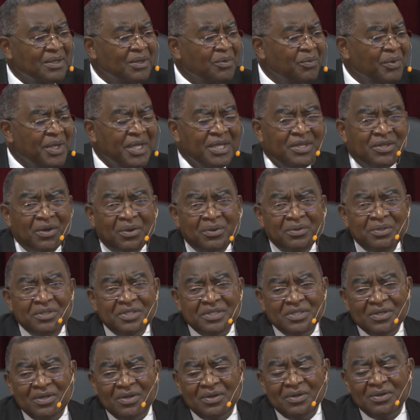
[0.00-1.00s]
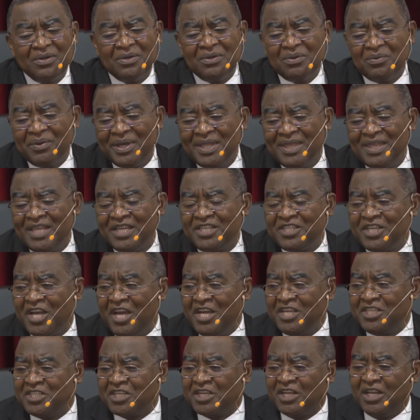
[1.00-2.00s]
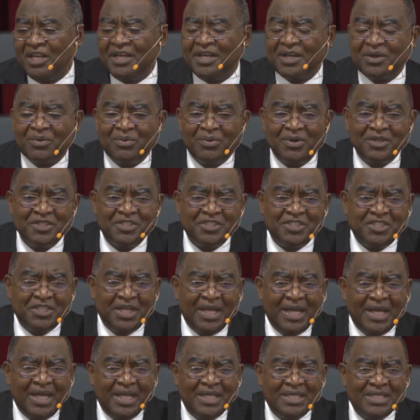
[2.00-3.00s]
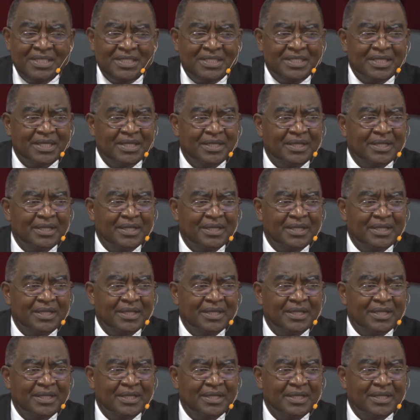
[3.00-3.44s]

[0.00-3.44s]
We don't know. When the church clerk was changed,